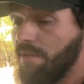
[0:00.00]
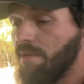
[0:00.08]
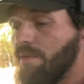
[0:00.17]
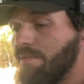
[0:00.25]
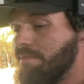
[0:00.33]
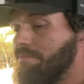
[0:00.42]

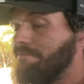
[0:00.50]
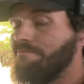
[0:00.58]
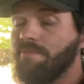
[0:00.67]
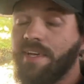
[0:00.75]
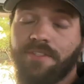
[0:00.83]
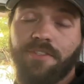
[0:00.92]
though,
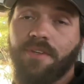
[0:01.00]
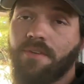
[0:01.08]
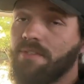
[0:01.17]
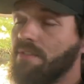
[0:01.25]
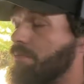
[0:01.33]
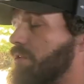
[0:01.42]
it's still
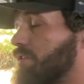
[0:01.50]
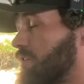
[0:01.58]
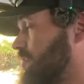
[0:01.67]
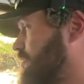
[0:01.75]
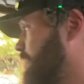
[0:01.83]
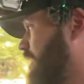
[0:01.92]
slipping
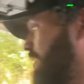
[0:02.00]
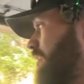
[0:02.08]
just as bad.